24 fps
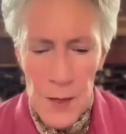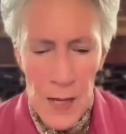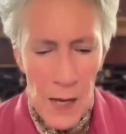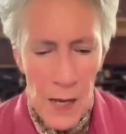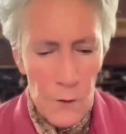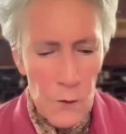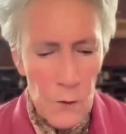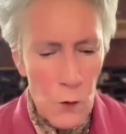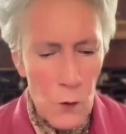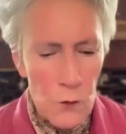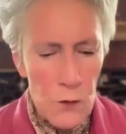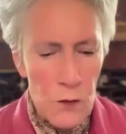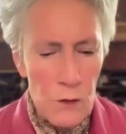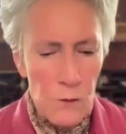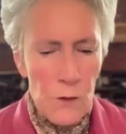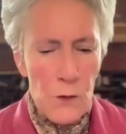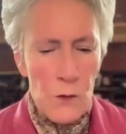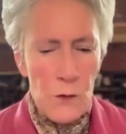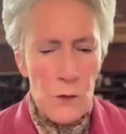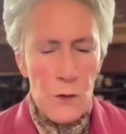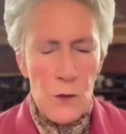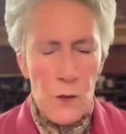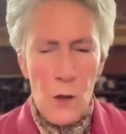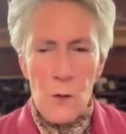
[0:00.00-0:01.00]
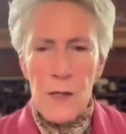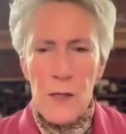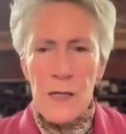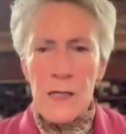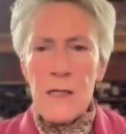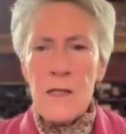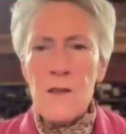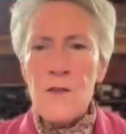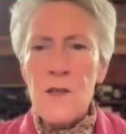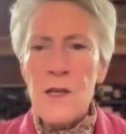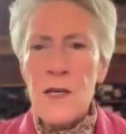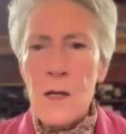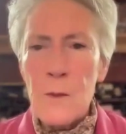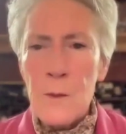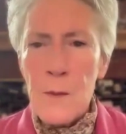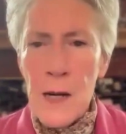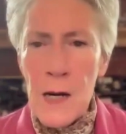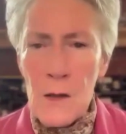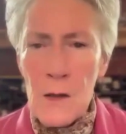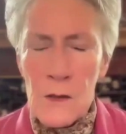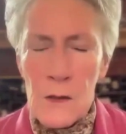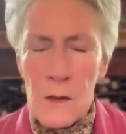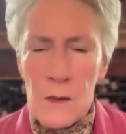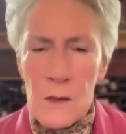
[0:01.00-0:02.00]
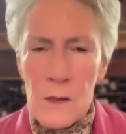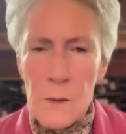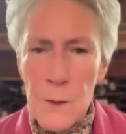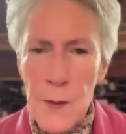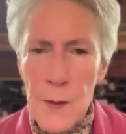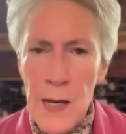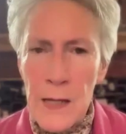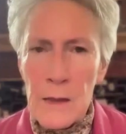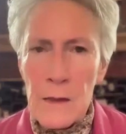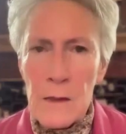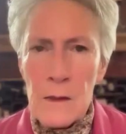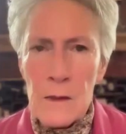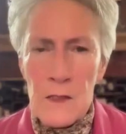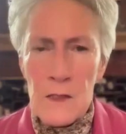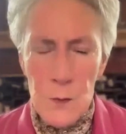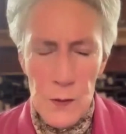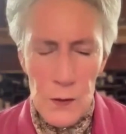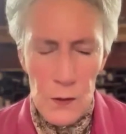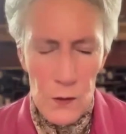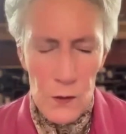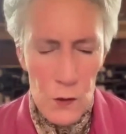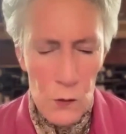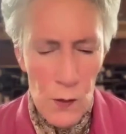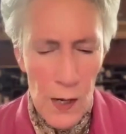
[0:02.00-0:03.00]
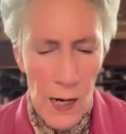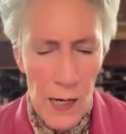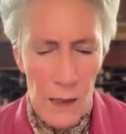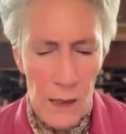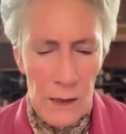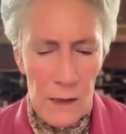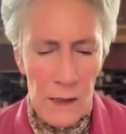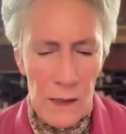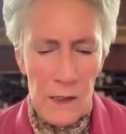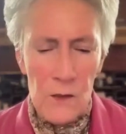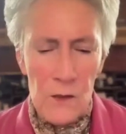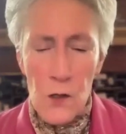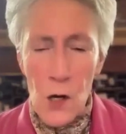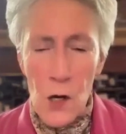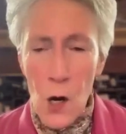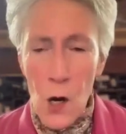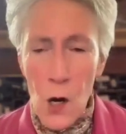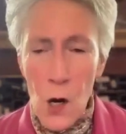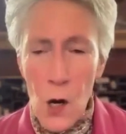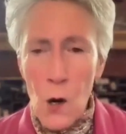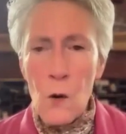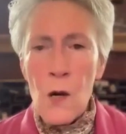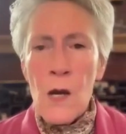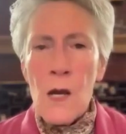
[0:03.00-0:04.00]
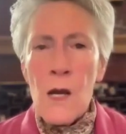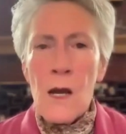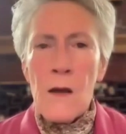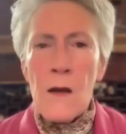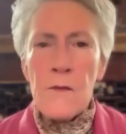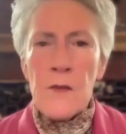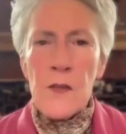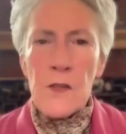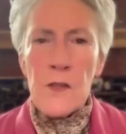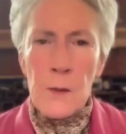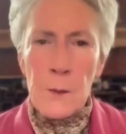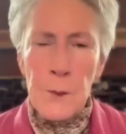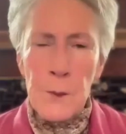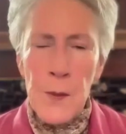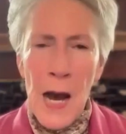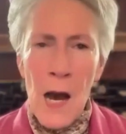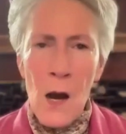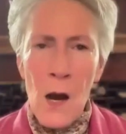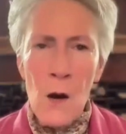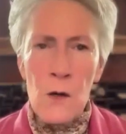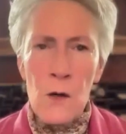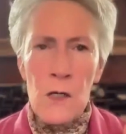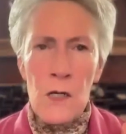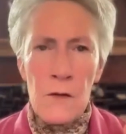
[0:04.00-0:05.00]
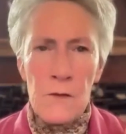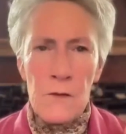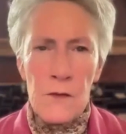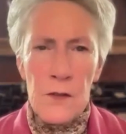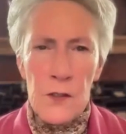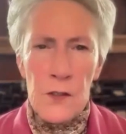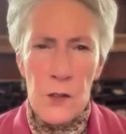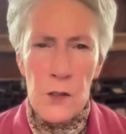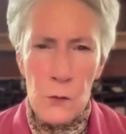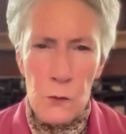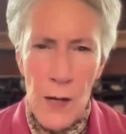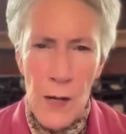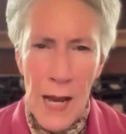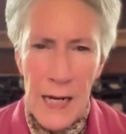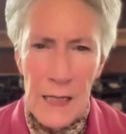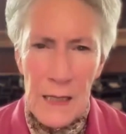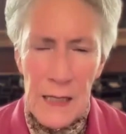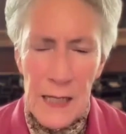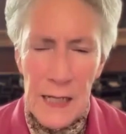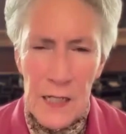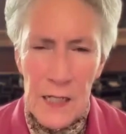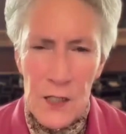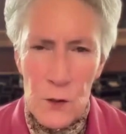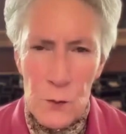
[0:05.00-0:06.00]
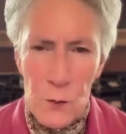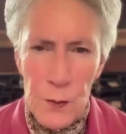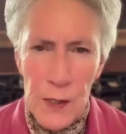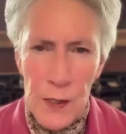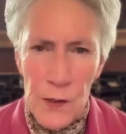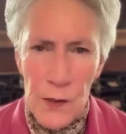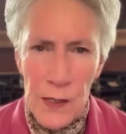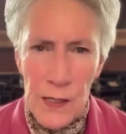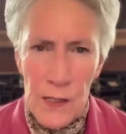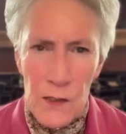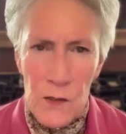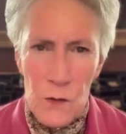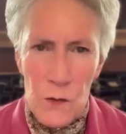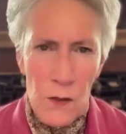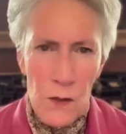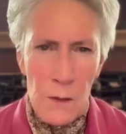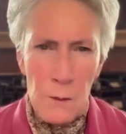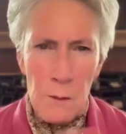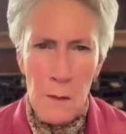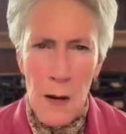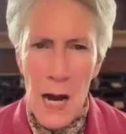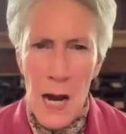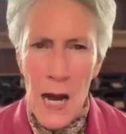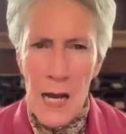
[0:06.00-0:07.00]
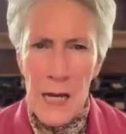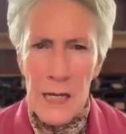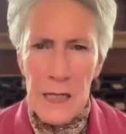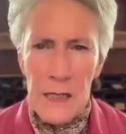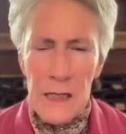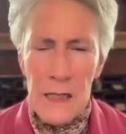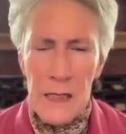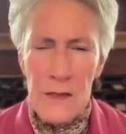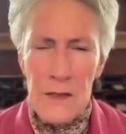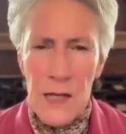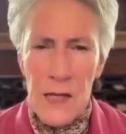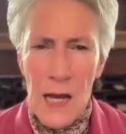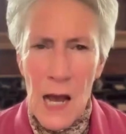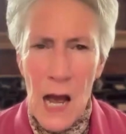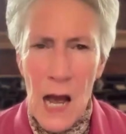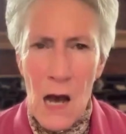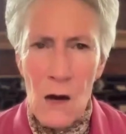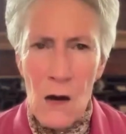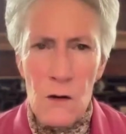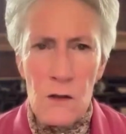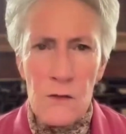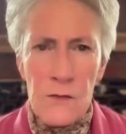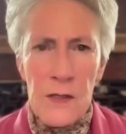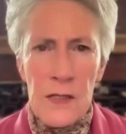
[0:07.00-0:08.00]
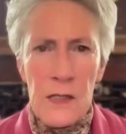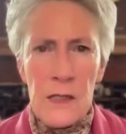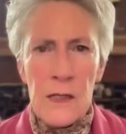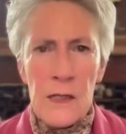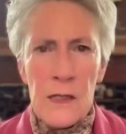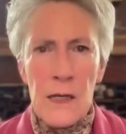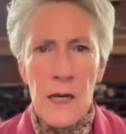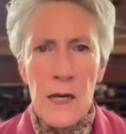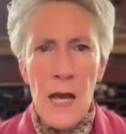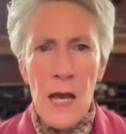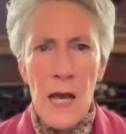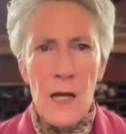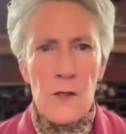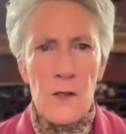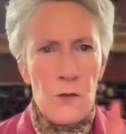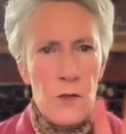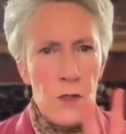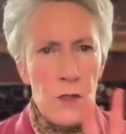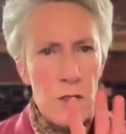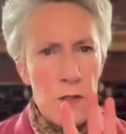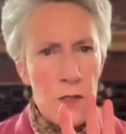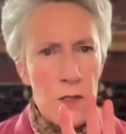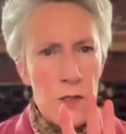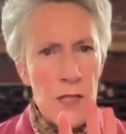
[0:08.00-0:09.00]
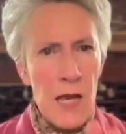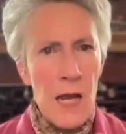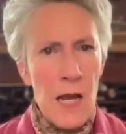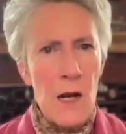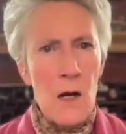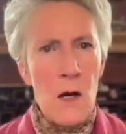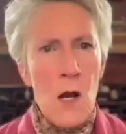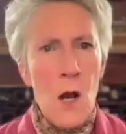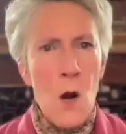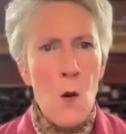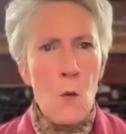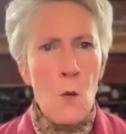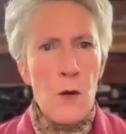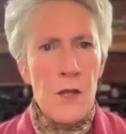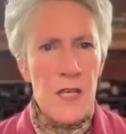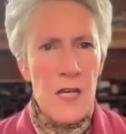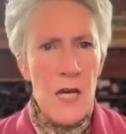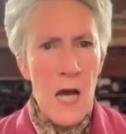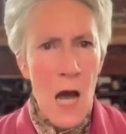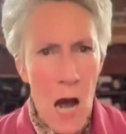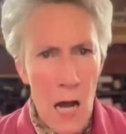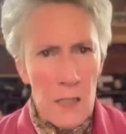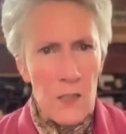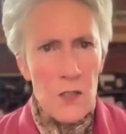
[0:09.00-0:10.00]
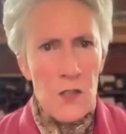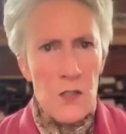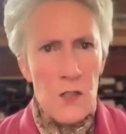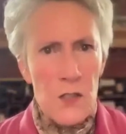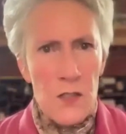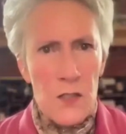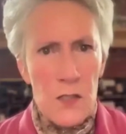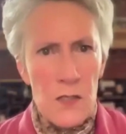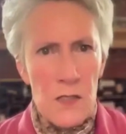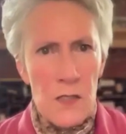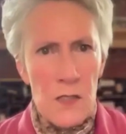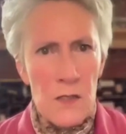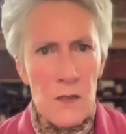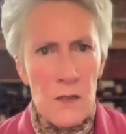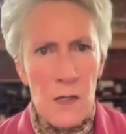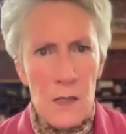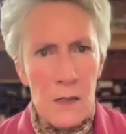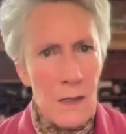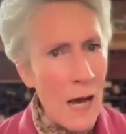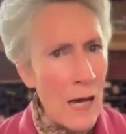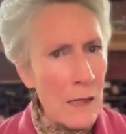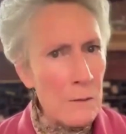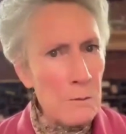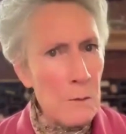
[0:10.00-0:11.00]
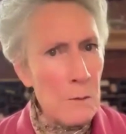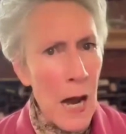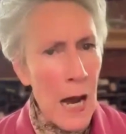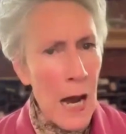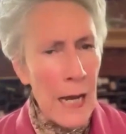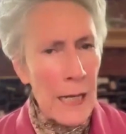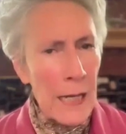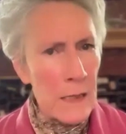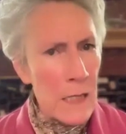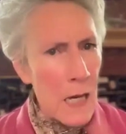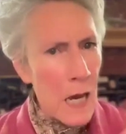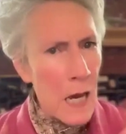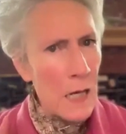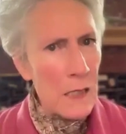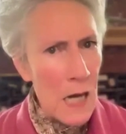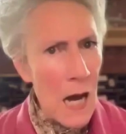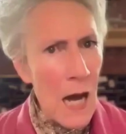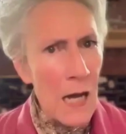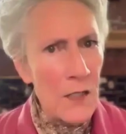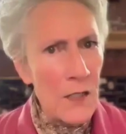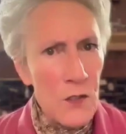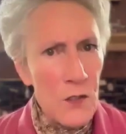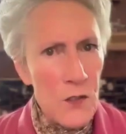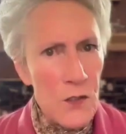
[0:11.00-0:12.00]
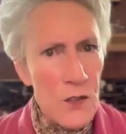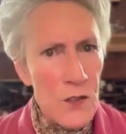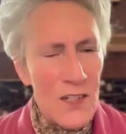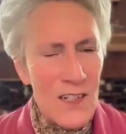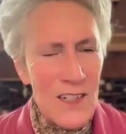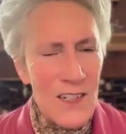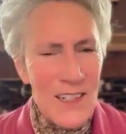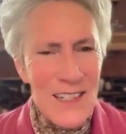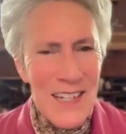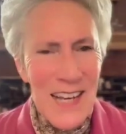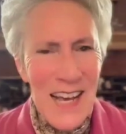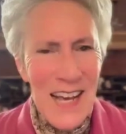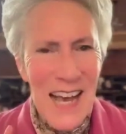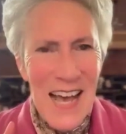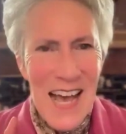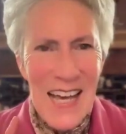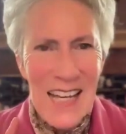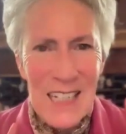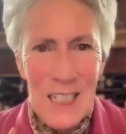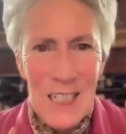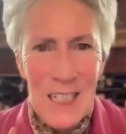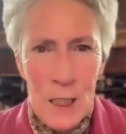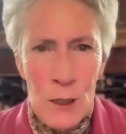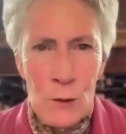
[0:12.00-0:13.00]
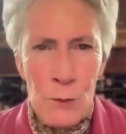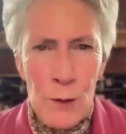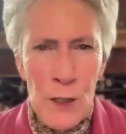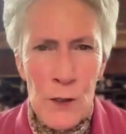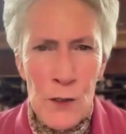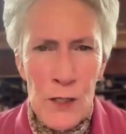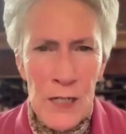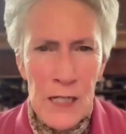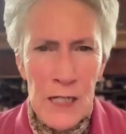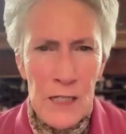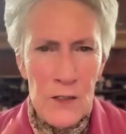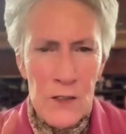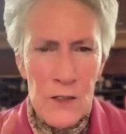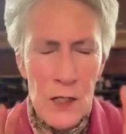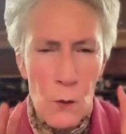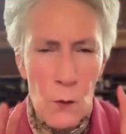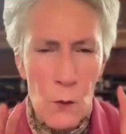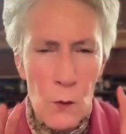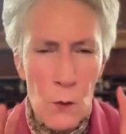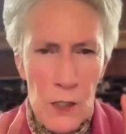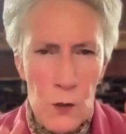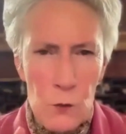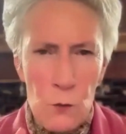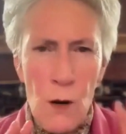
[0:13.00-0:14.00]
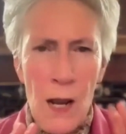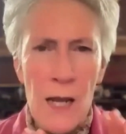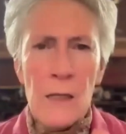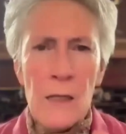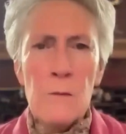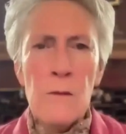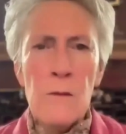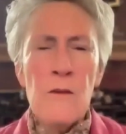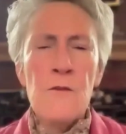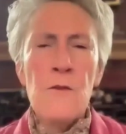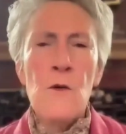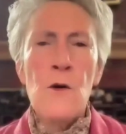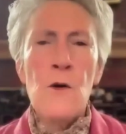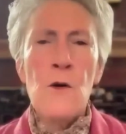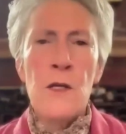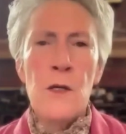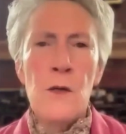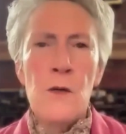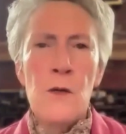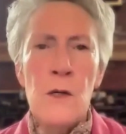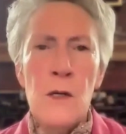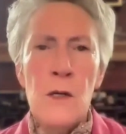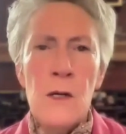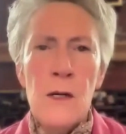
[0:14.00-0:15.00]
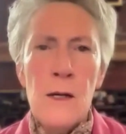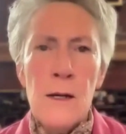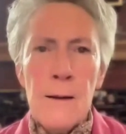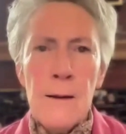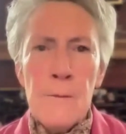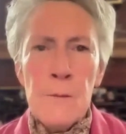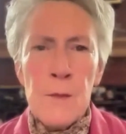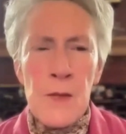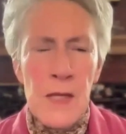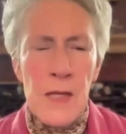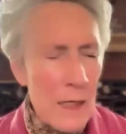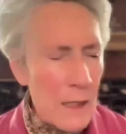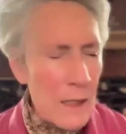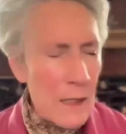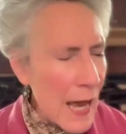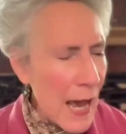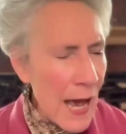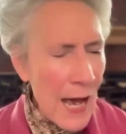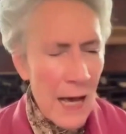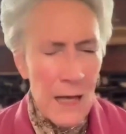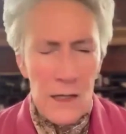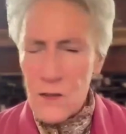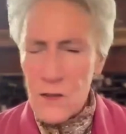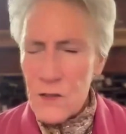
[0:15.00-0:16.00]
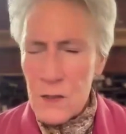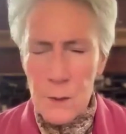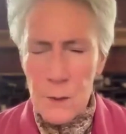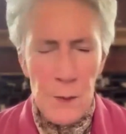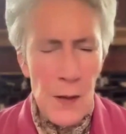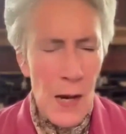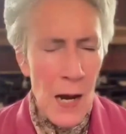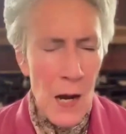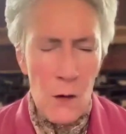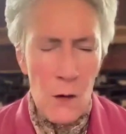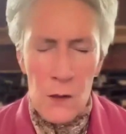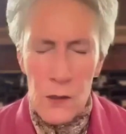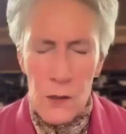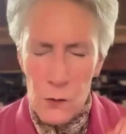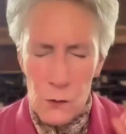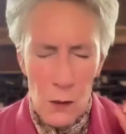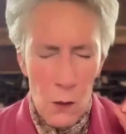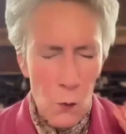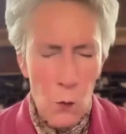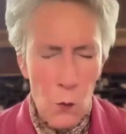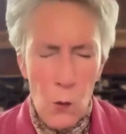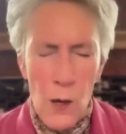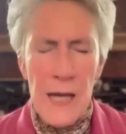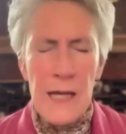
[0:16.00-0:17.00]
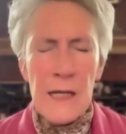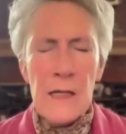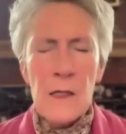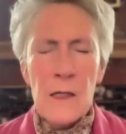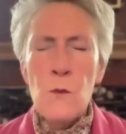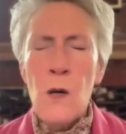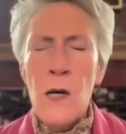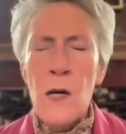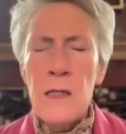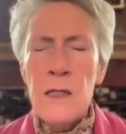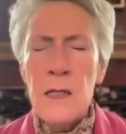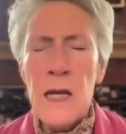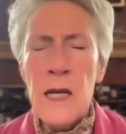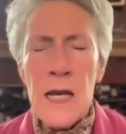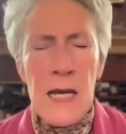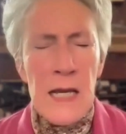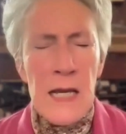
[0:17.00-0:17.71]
And those of you who know anything about Tibetan spirituality know that the power of a direct experience where the mind is out of it and you're just there with consciousness, not mind, consciousness, experiencing what is right before you, it has the power to awaken one